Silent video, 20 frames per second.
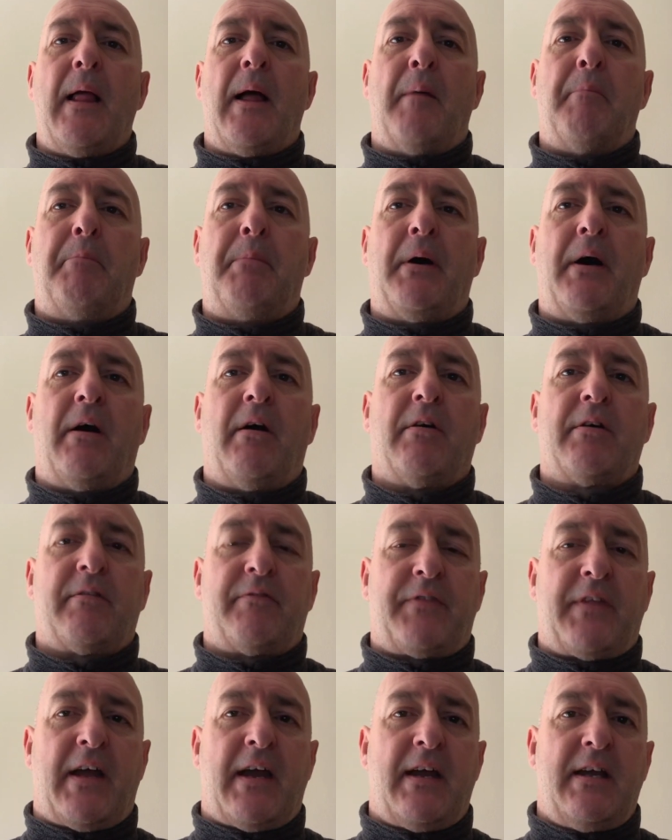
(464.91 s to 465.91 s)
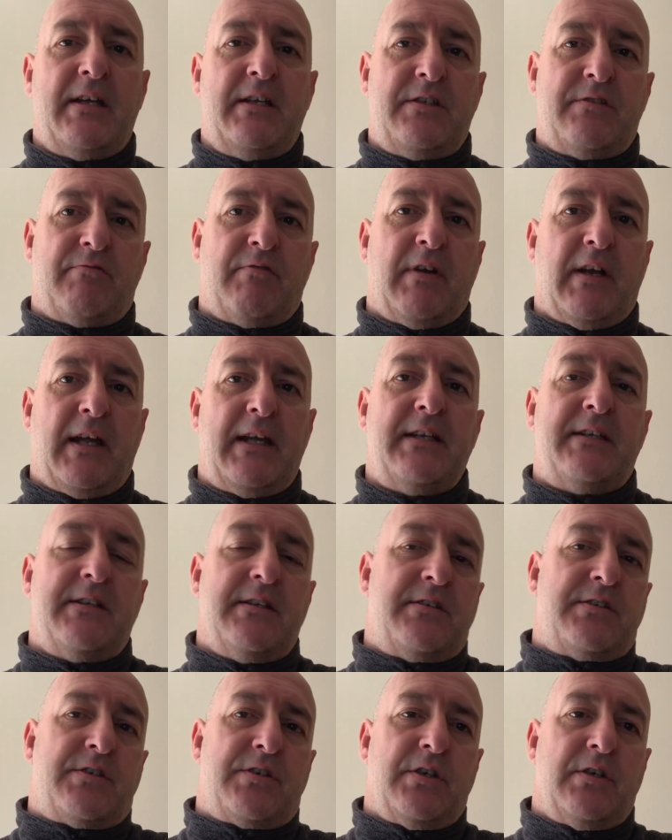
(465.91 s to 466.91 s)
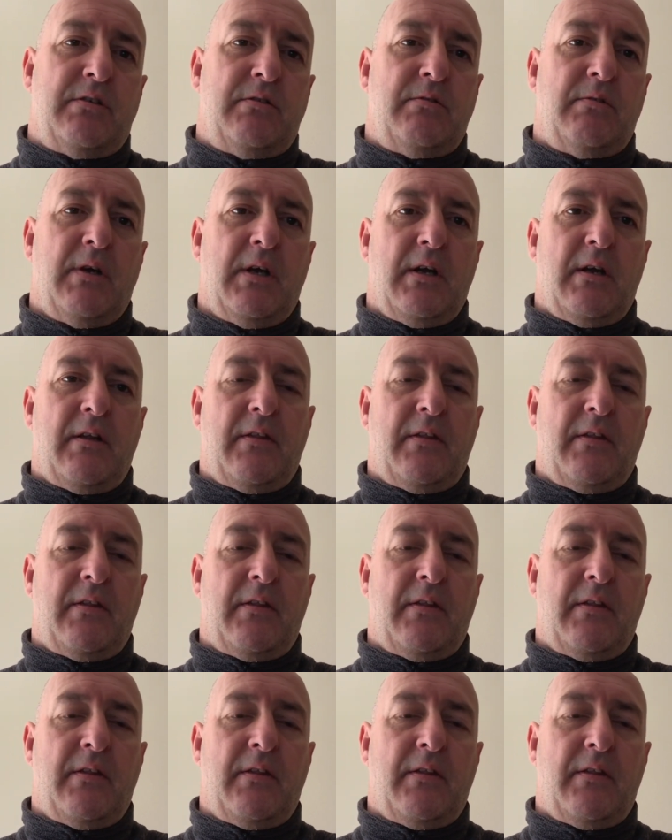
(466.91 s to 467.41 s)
And part of that is related to